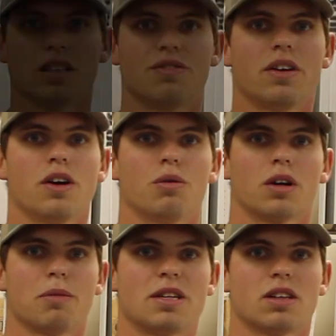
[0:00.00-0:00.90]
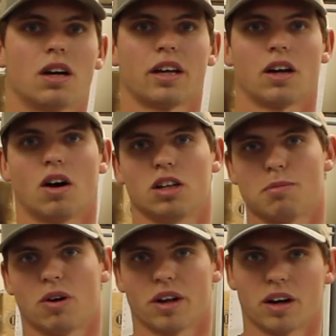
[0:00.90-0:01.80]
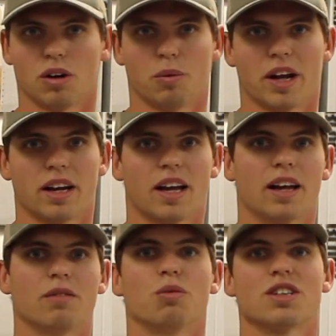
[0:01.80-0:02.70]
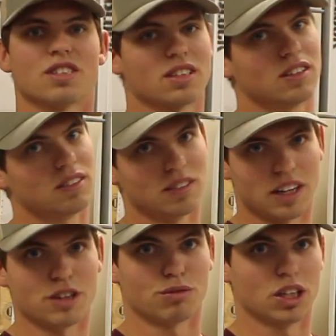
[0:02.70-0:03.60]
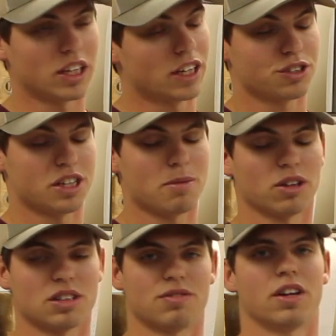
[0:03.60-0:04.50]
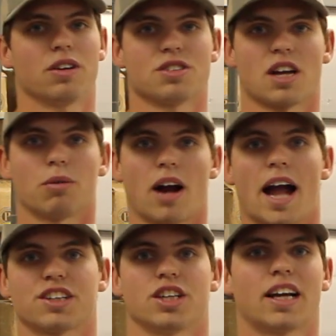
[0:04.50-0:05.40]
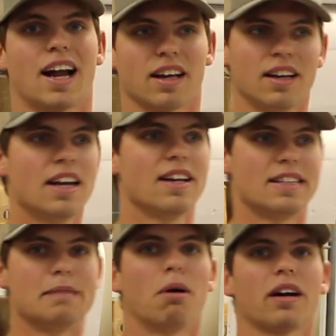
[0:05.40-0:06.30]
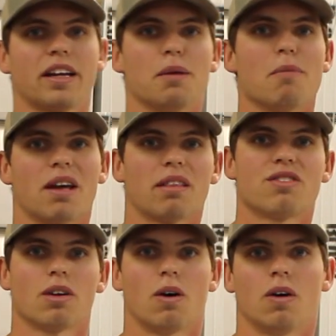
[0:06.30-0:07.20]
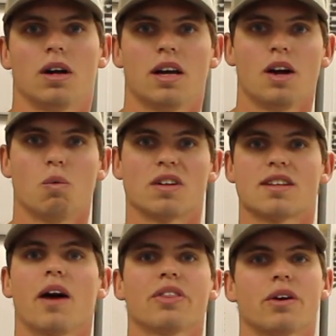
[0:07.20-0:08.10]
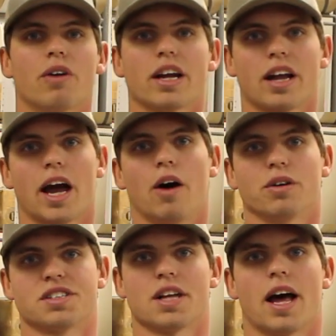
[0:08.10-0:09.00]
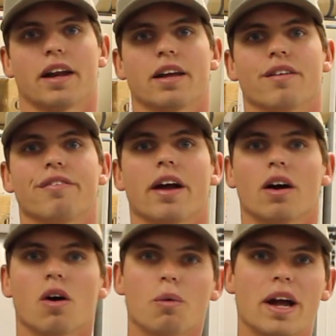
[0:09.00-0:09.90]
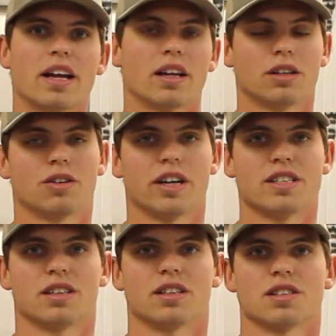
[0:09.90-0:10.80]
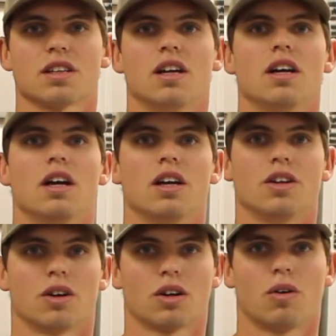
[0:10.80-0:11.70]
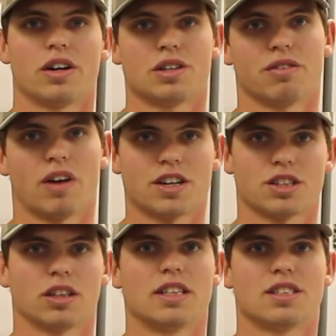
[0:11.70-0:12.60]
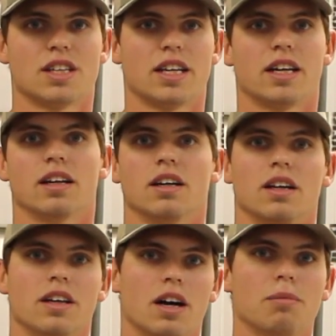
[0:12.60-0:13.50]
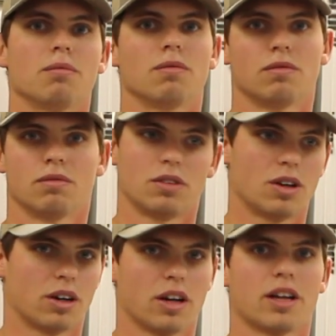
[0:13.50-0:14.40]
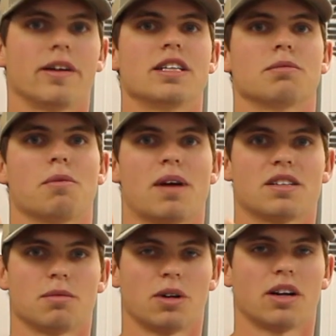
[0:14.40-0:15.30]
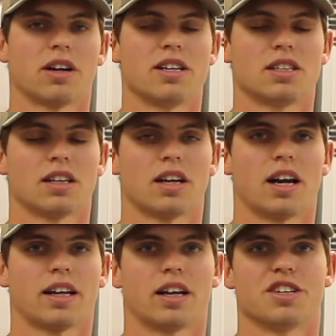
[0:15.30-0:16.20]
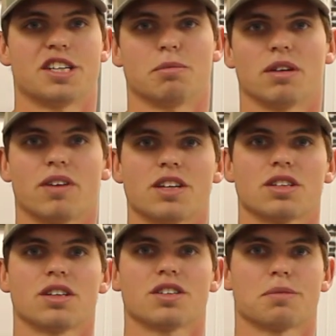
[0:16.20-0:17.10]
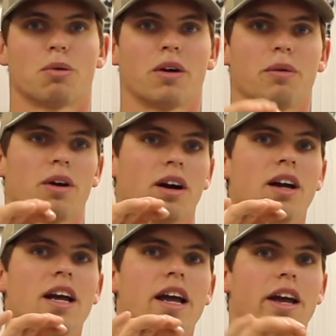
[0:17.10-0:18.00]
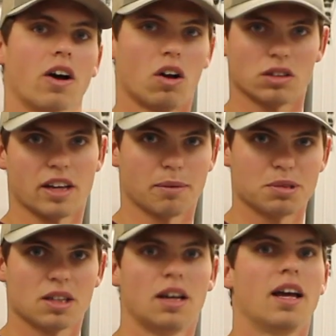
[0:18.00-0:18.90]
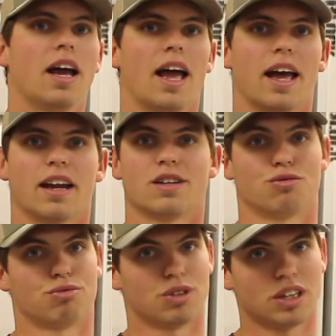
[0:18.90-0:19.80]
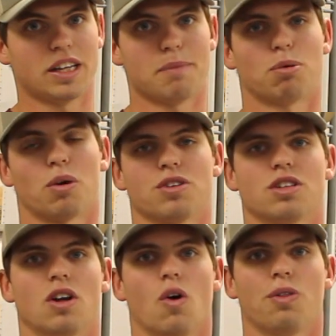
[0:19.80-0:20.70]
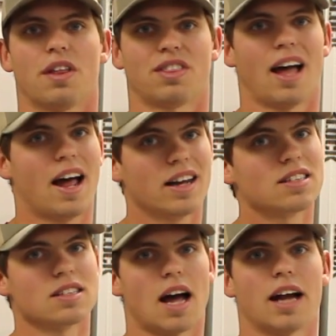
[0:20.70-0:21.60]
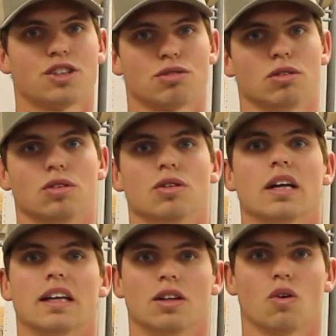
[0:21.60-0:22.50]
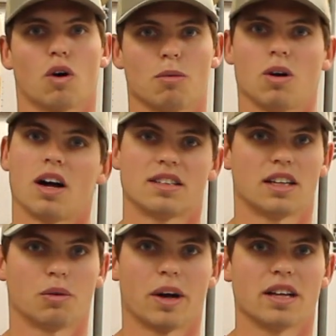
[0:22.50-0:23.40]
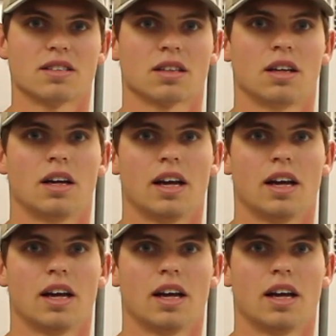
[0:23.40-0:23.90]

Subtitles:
this video, we're going to be talking all about arrow weight. And what's really interesting about this video is that we're actually kind of debunking a myth. So what's out there right now is that if arrow weight increases, you're going to eventually see, you're increasing momentum, you're increasing kinetic energy, but eventually there's a point where it all dips. And it's really important to note that that is not true in normal hunting weights.